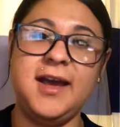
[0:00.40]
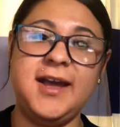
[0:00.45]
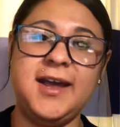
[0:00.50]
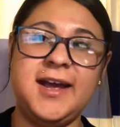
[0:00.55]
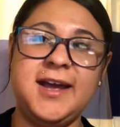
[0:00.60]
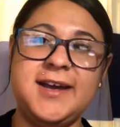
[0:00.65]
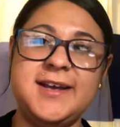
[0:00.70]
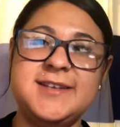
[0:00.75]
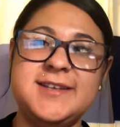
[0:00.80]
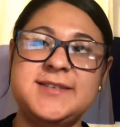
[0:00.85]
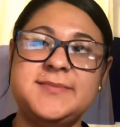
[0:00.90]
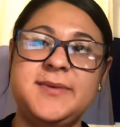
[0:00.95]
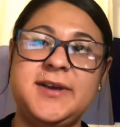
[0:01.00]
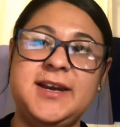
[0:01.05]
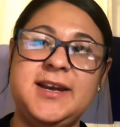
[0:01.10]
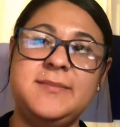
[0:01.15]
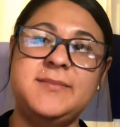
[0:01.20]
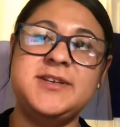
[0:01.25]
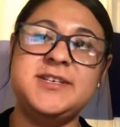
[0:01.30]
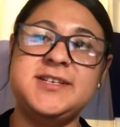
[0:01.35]
Guys, my
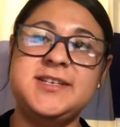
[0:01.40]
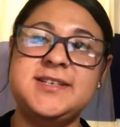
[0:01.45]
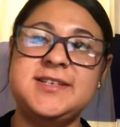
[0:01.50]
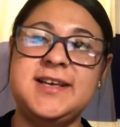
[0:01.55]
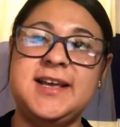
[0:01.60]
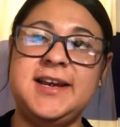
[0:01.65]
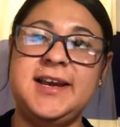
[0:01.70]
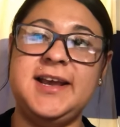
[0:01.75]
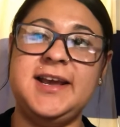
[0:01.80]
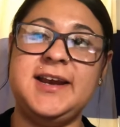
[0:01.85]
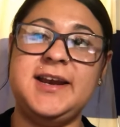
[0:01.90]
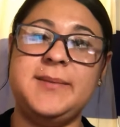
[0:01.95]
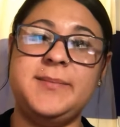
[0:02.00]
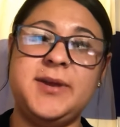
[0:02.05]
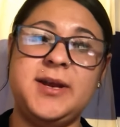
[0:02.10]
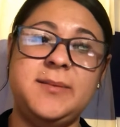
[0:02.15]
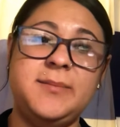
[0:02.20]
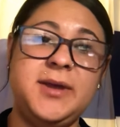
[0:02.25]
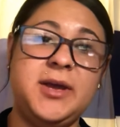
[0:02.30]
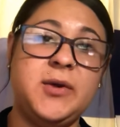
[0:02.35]
name is Yesenia and I'm going
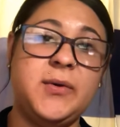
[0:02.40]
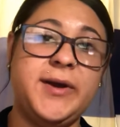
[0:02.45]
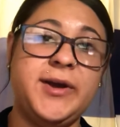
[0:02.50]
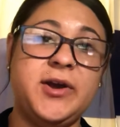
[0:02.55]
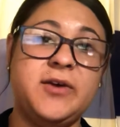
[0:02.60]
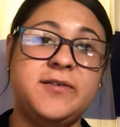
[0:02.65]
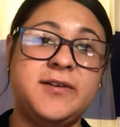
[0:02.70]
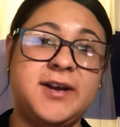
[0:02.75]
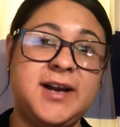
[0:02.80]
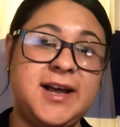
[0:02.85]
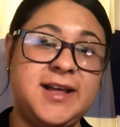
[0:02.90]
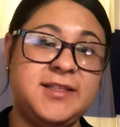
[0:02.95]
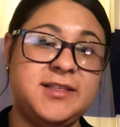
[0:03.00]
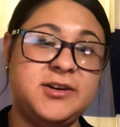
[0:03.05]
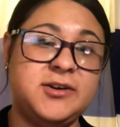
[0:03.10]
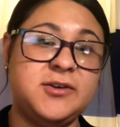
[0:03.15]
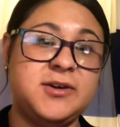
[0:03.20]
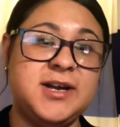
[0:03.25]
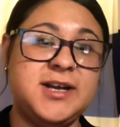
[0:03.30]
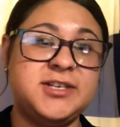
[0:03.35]
to be going over
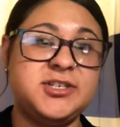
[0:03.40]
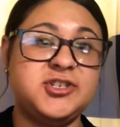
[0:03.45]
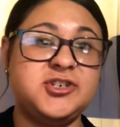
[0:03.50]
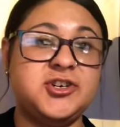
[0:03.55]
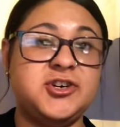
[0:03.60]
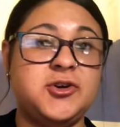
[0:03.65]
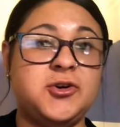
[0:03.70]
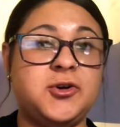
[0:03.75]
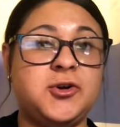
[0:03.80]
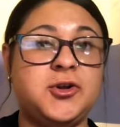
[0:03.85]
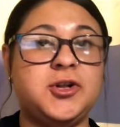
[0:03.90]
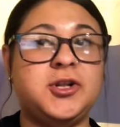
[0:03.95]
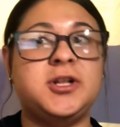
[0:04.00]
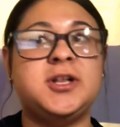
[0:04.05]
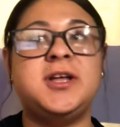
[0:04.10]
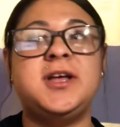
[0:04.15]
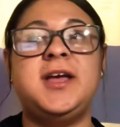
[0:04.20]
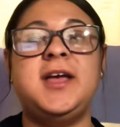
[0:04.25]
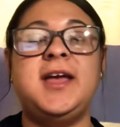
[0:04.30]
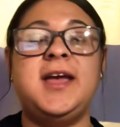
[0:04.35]
ethinyl, estradiol,
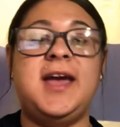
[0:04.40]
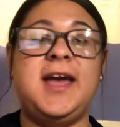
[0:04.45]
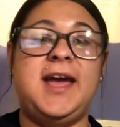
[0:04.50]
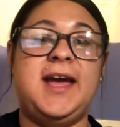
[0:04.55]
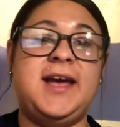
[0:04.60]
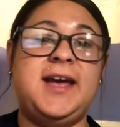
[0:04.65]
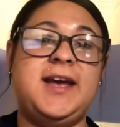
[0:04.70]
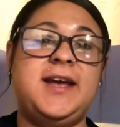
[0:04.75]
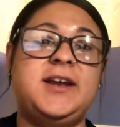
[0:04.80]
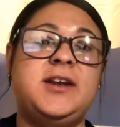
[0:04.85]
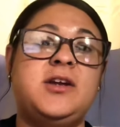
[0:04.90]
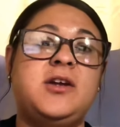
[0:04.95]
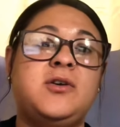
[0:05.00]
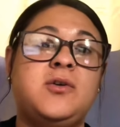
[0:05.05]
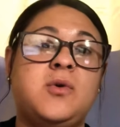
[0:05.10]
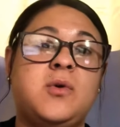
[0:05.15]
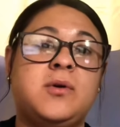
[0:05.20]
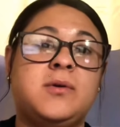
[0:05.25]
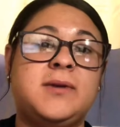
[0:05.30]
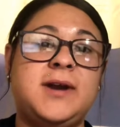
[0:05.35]
and
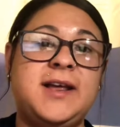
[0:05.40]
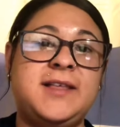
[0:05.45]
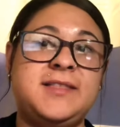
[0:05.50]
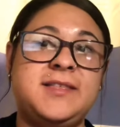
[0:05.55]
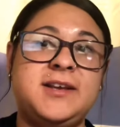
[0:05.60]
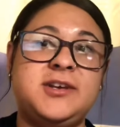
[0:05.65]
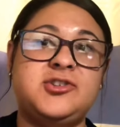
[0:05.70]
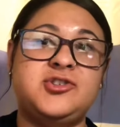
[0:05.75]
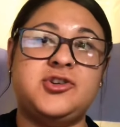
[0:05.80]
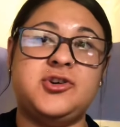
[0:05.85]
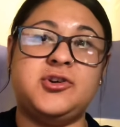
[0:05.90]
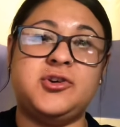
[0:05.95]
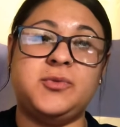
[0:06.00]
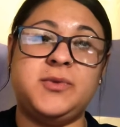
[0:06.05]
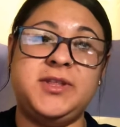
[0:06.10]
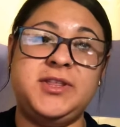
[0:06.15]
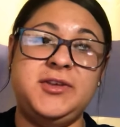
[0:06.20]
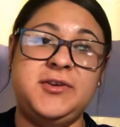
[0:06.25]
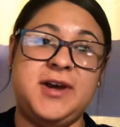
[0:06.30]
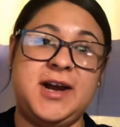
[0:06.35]
norethindrone
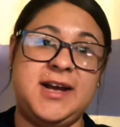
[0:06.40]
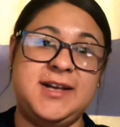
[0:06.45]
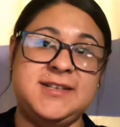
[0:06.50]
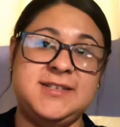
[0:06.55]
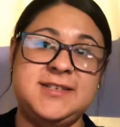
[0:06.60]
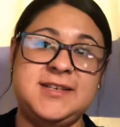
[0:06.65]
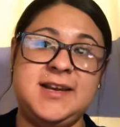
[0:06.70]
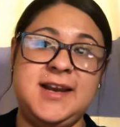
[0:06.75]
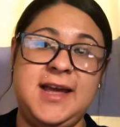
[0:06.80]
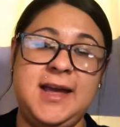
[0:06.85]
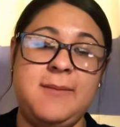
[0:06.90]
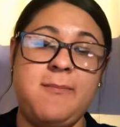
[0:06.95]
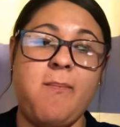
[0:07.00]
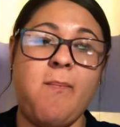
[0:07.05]
with you guys today.